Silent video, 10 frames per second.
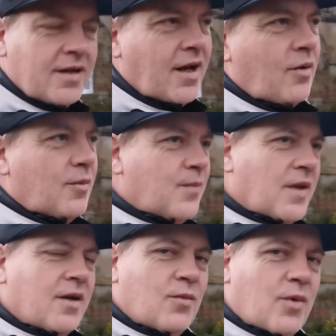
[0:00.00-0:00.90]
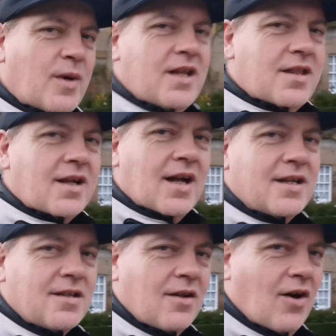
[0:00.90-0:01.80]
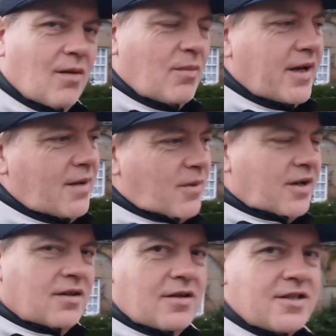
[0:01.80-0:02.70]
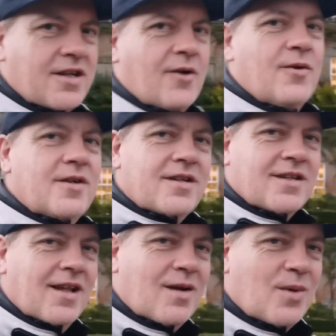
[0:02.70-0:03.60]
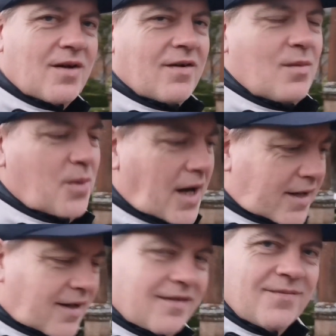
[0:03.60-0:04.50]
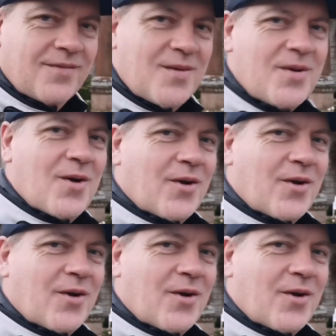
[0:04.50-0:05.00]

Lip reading: Now, we might think that's a lot of money, but it turns out it's a little bit of a bargain, to be